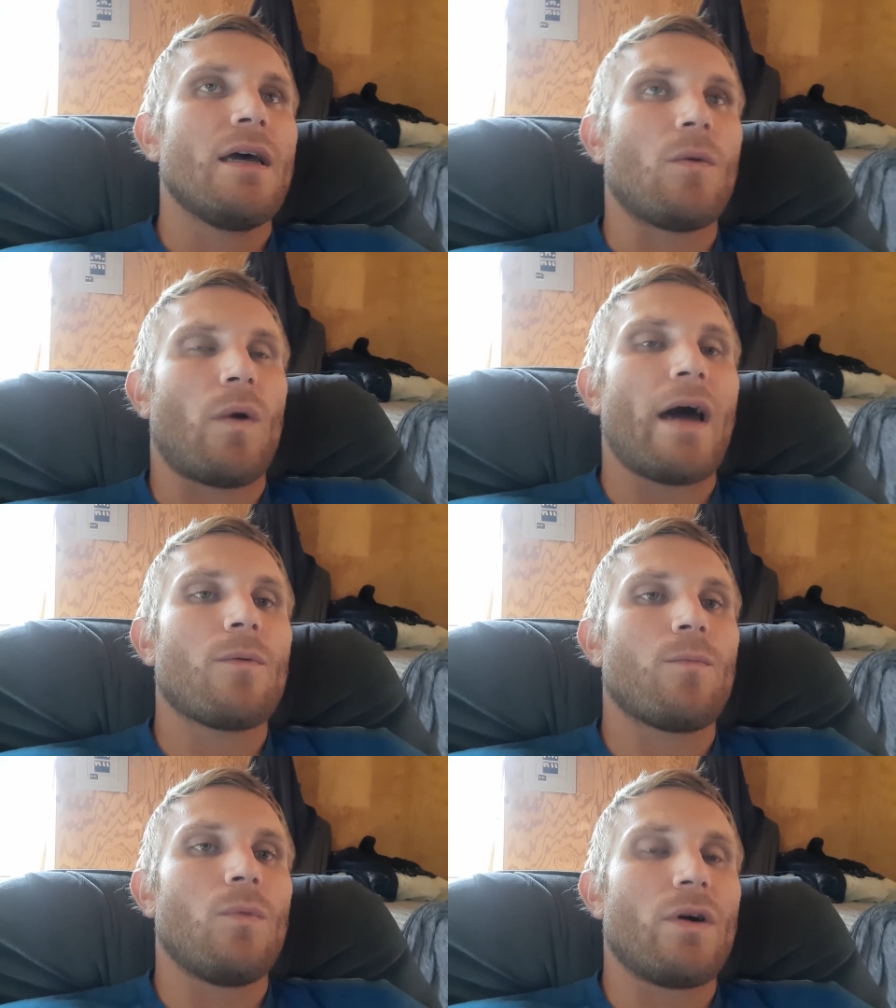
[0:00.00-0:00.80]
And when
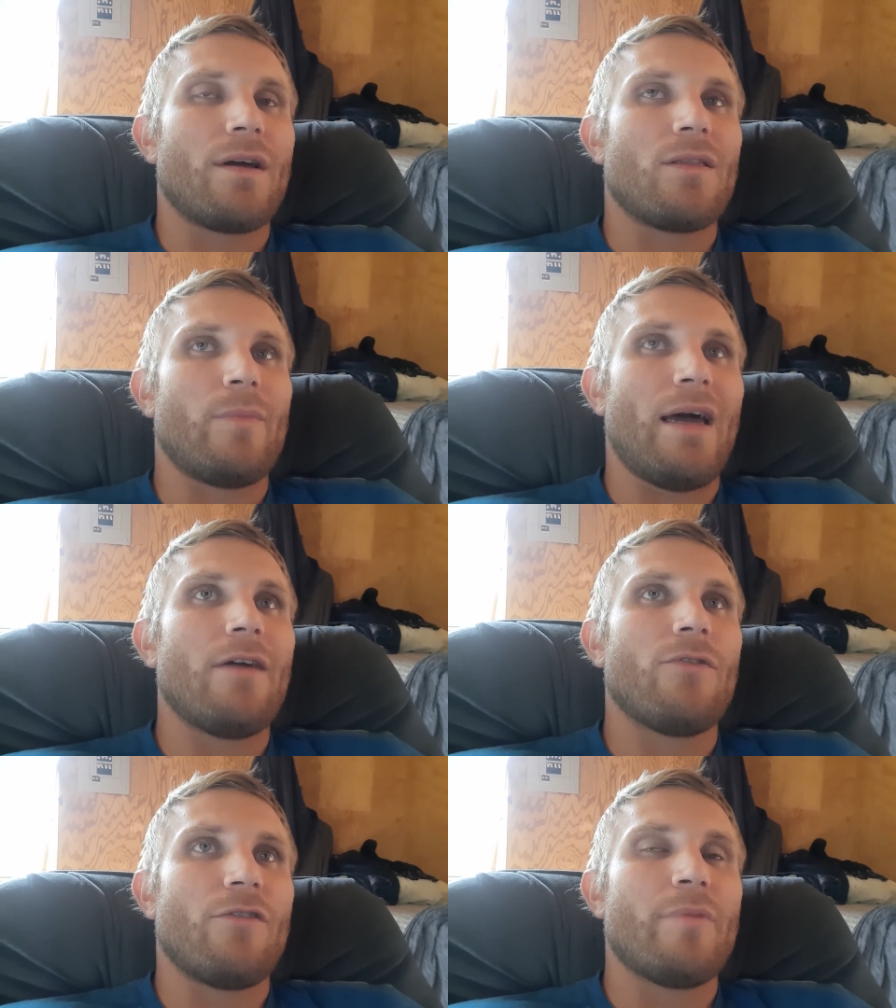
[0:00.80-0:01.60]
I look at the
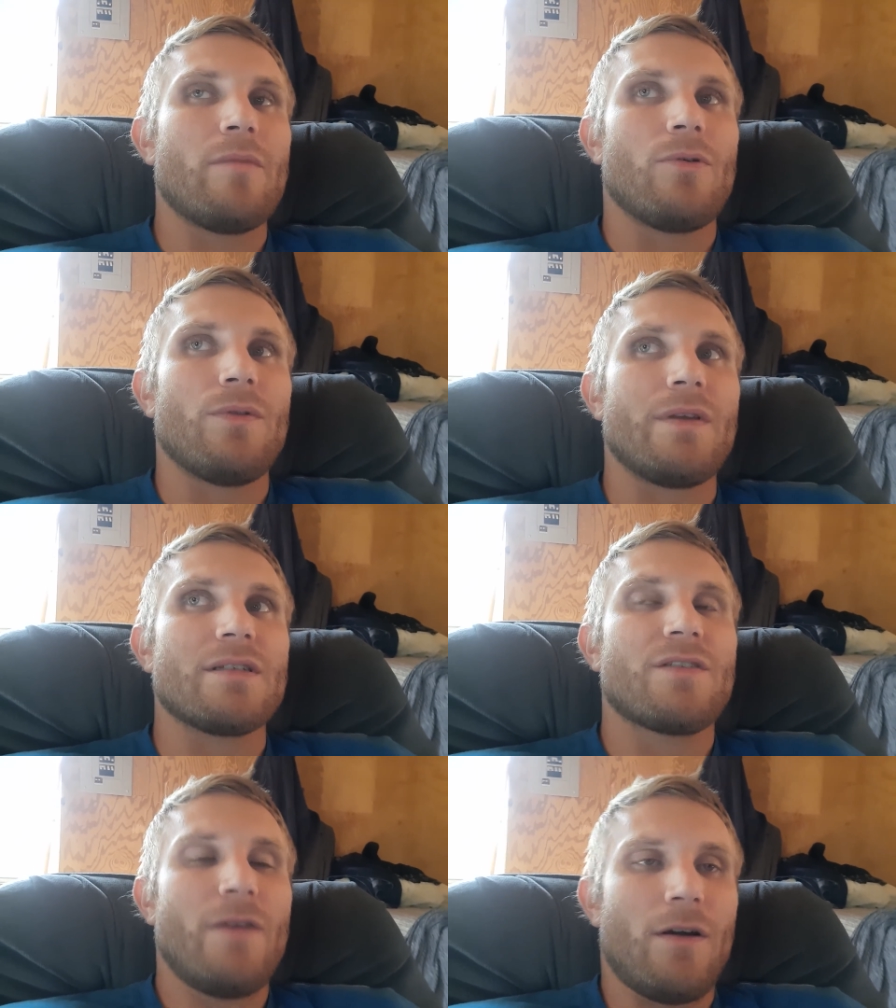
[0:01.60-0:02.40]
behavior of people in
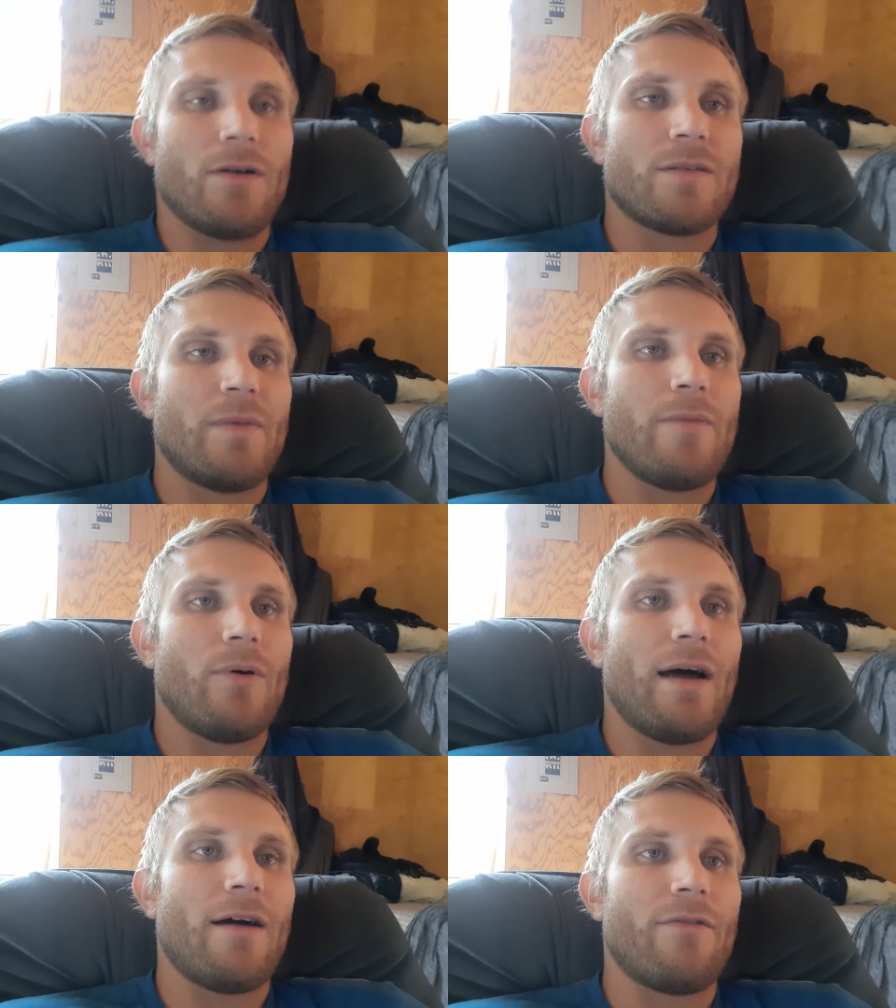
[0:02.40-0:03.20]
these spheres,
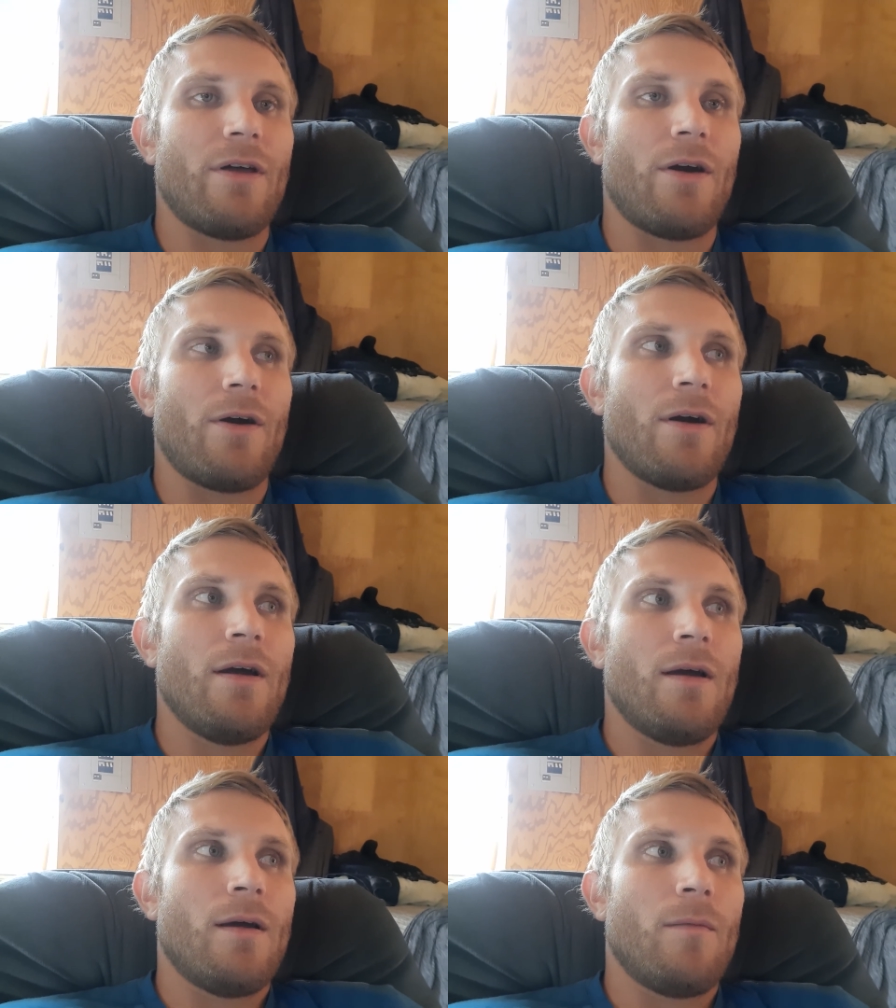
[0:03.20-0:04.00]
people have their
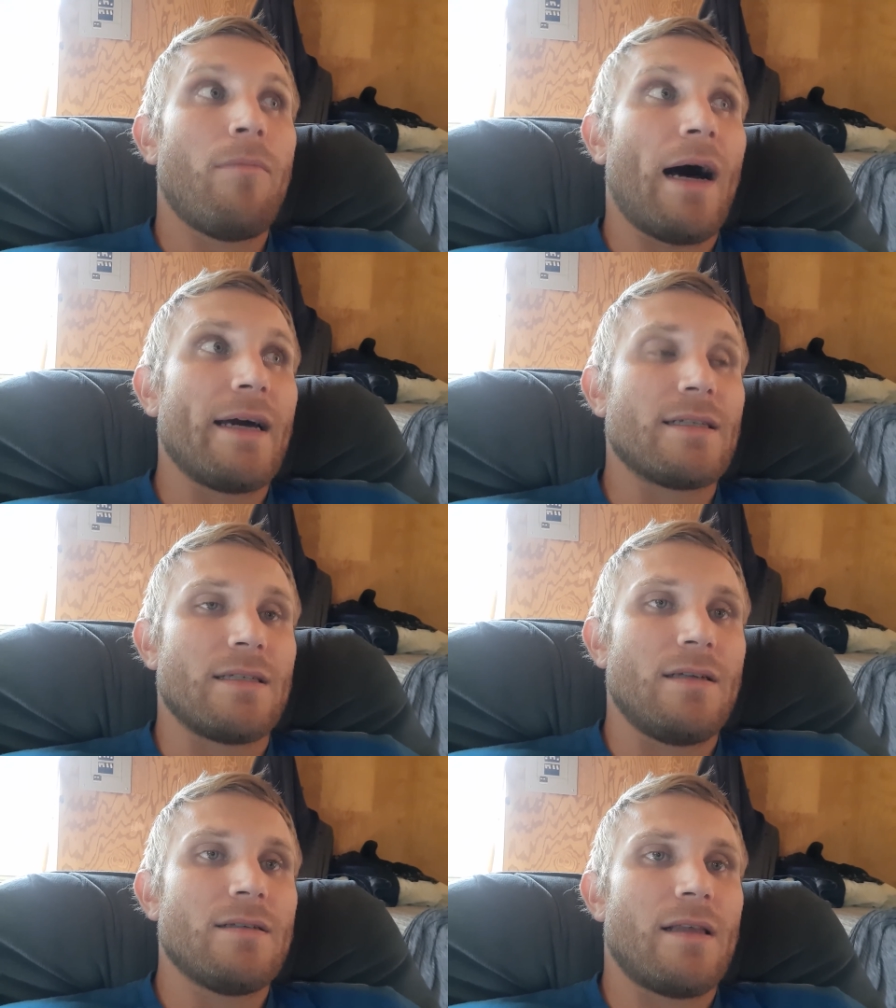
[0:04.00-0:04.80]

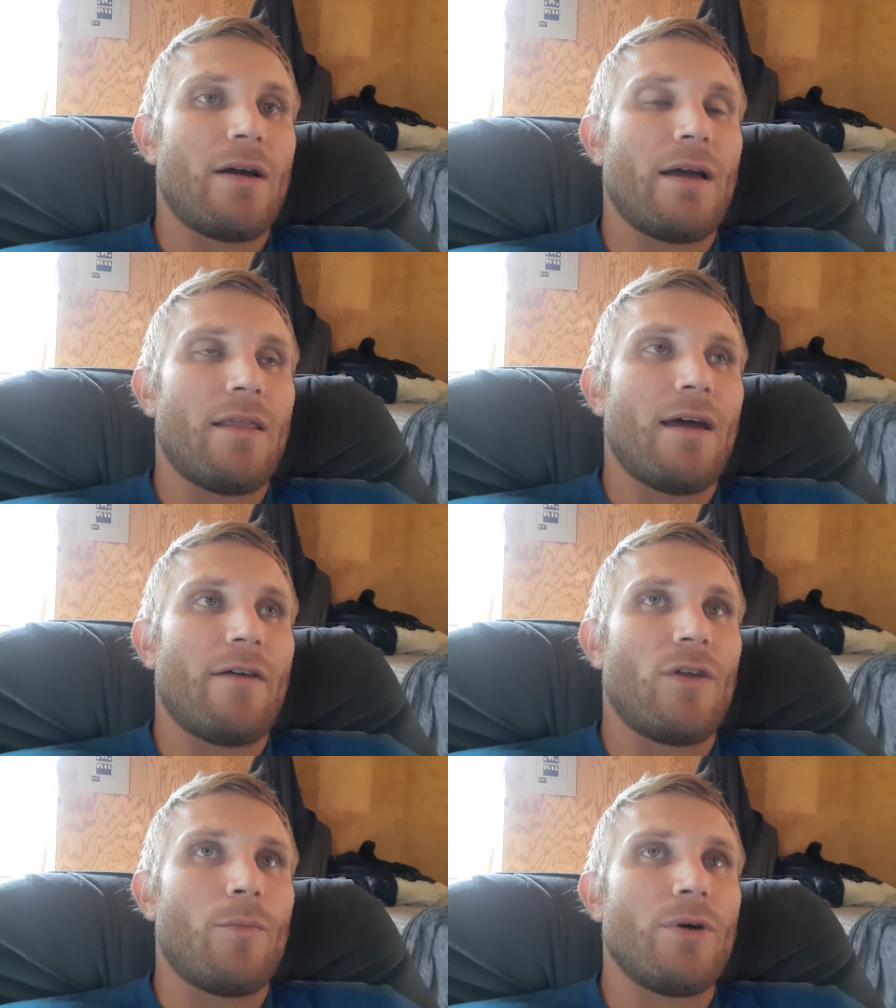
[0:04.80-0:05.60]
biases, they
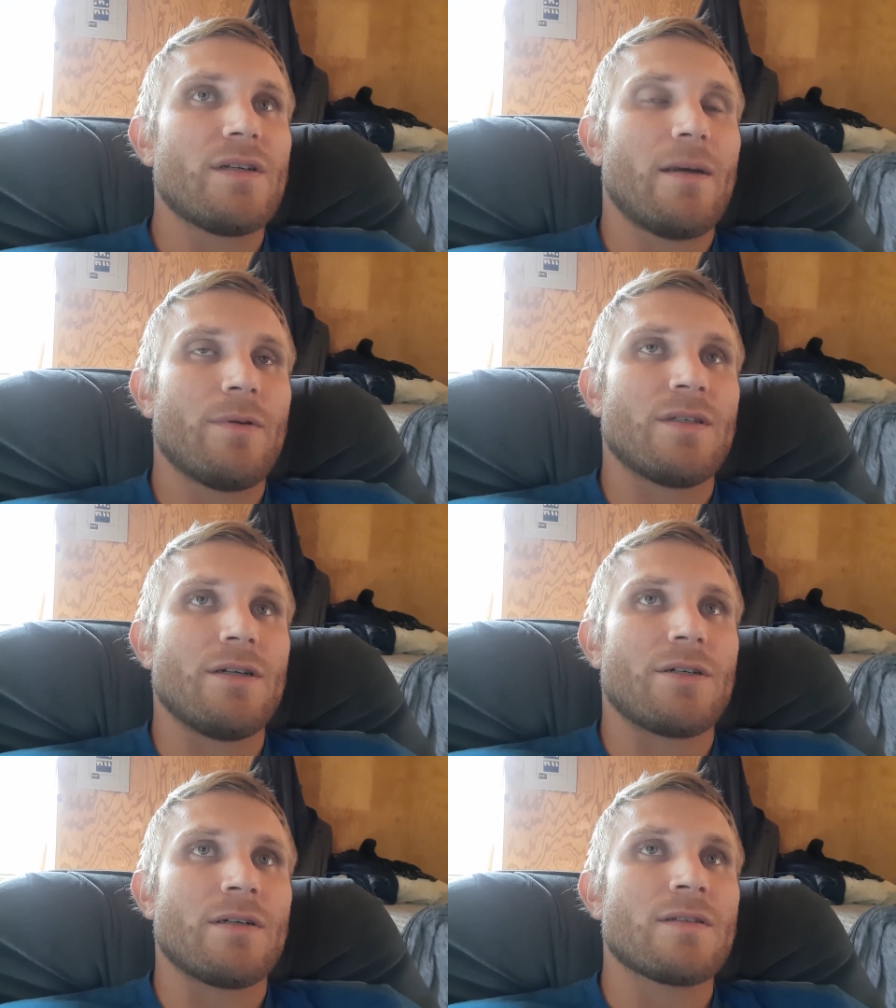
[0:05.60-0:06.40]
have their
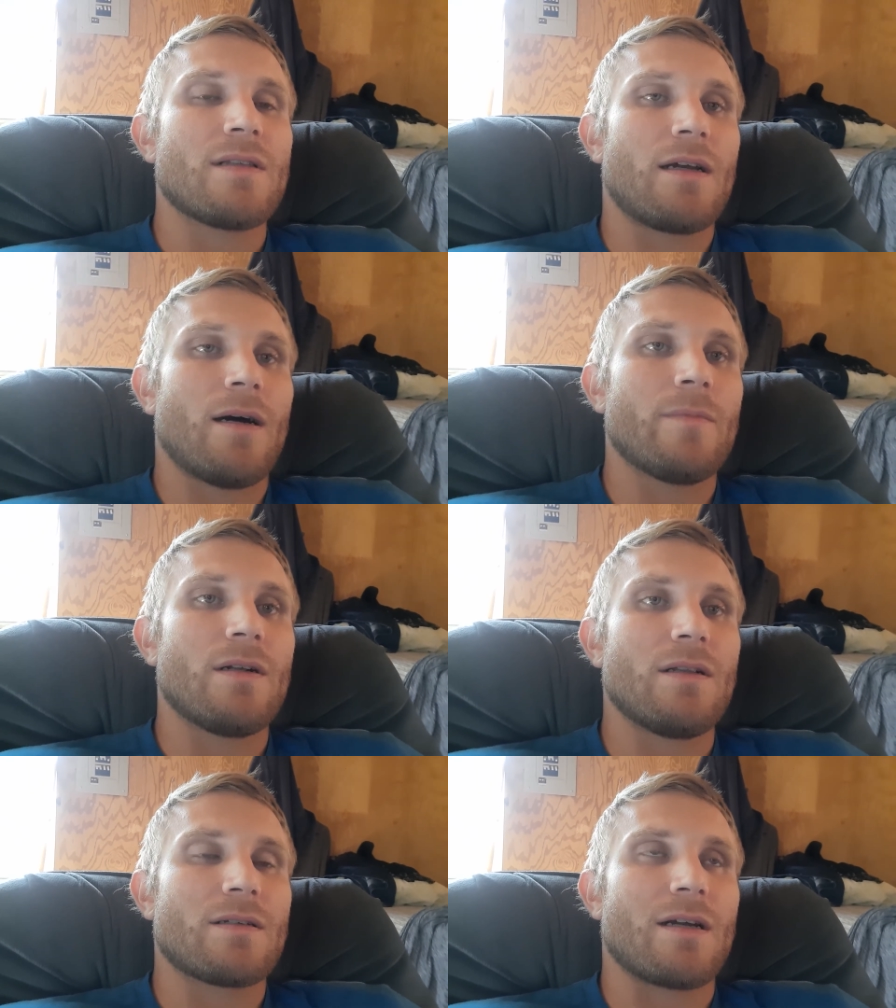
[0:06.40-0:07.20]
presuppositions, they come
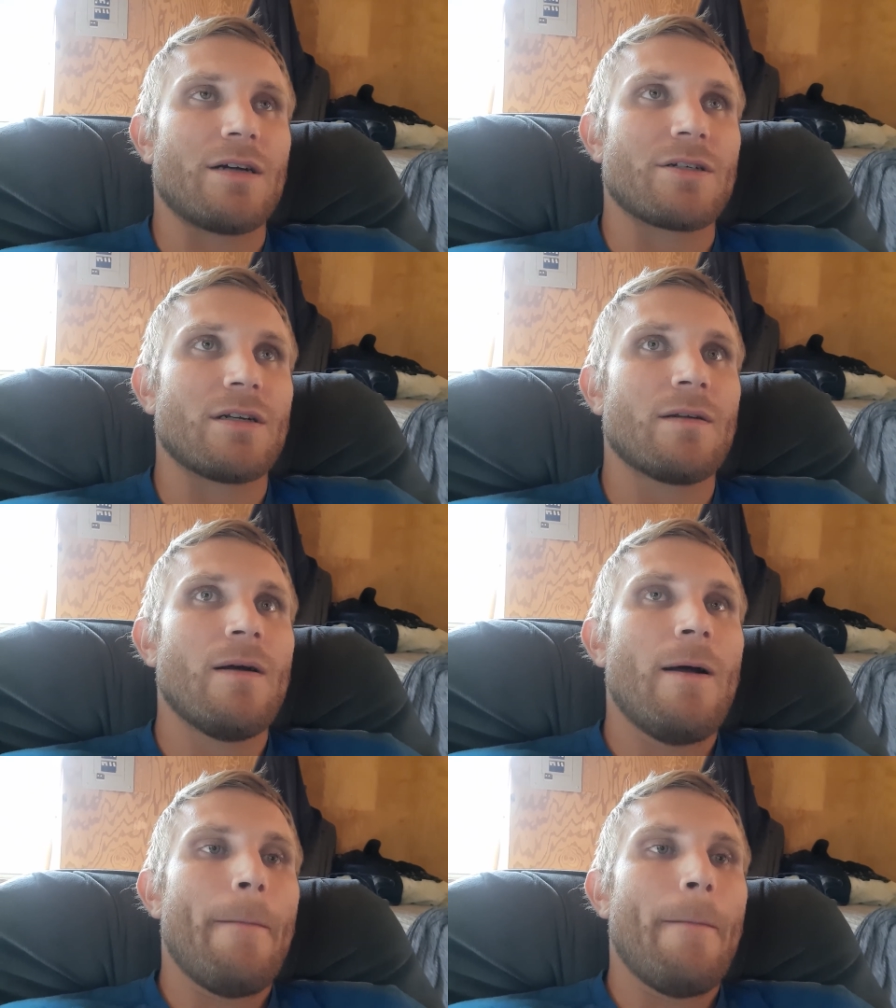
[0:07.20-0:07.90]
to the discussion,